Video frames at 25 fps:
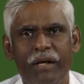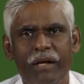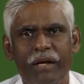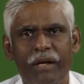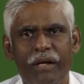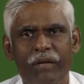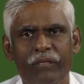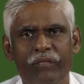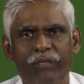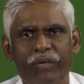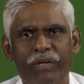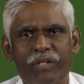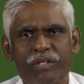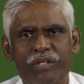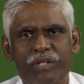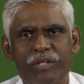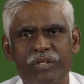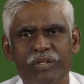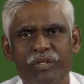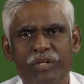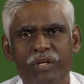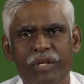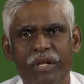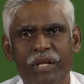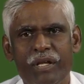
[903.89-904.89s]
In first
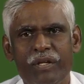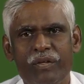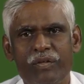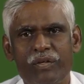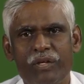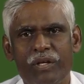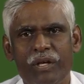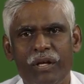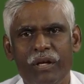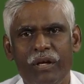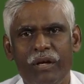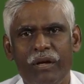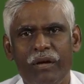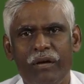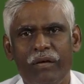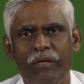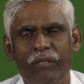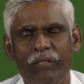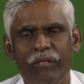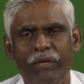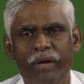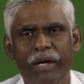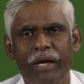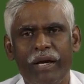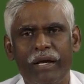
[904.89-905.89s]
stage,
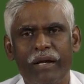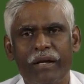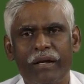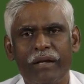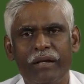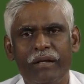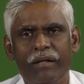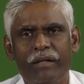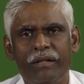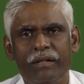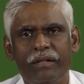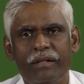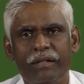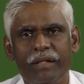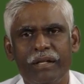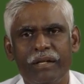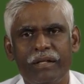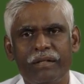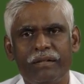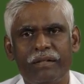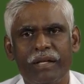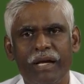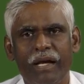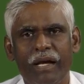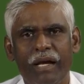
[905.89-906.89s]
where there
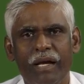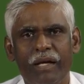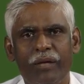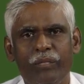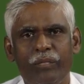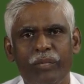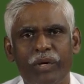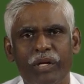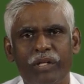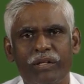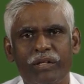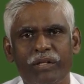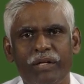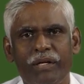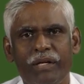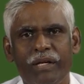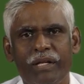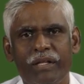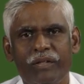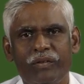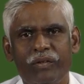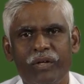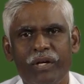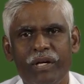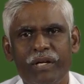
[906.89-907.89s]
is a high birth and
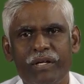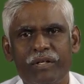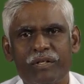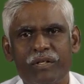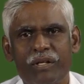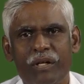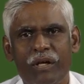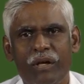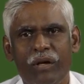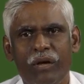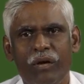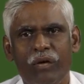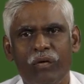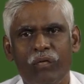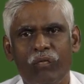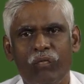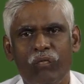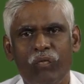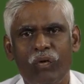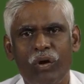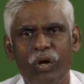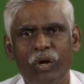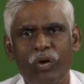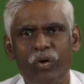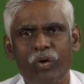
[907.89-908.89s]
death rates,
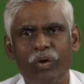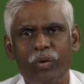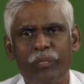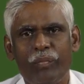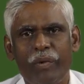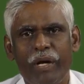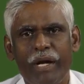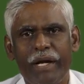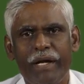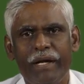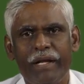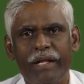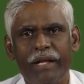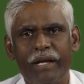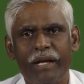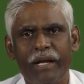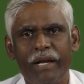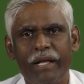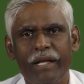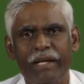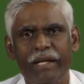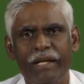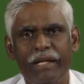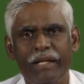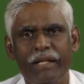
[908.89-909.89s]
followed by a
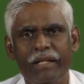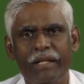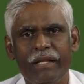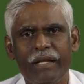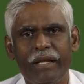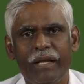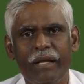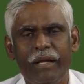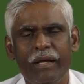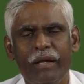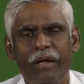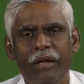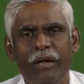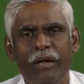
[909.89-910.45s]
decline in the